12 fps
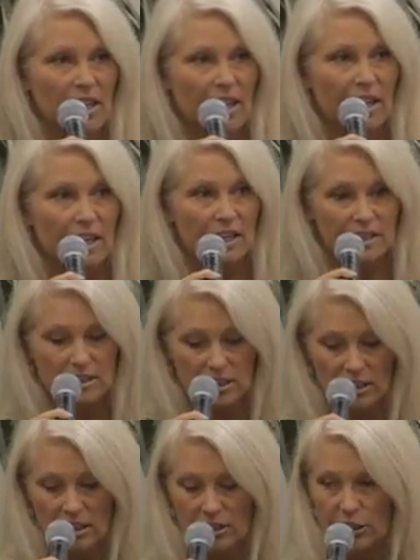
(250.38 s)
and
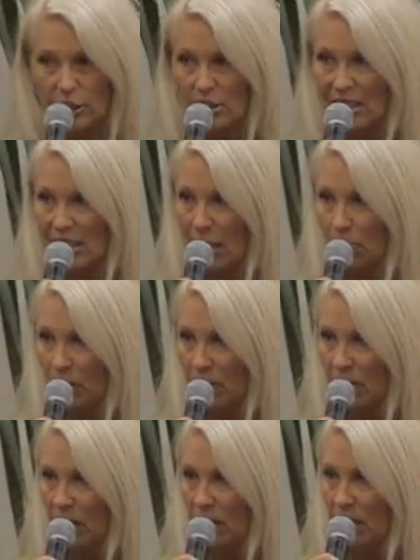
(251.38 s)
there's
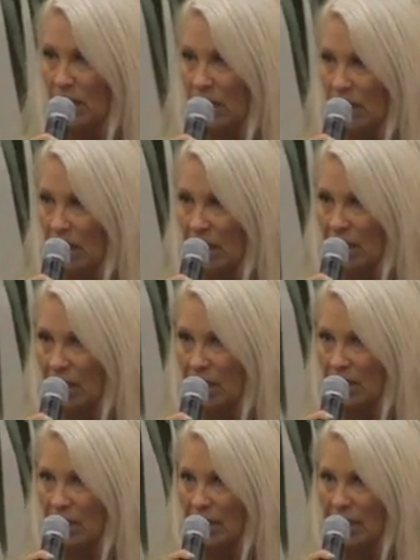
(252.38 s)
something
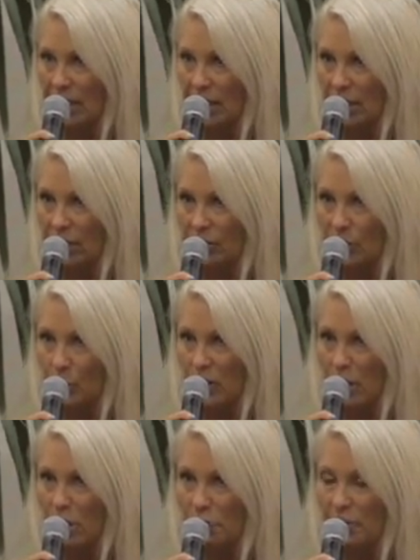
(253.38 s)
in here that we
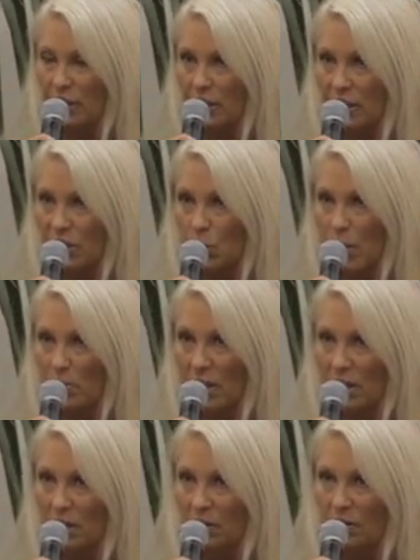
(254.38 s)
all feel as
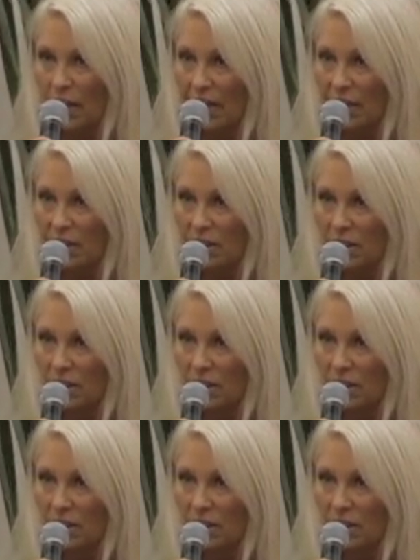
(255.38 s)
women, right?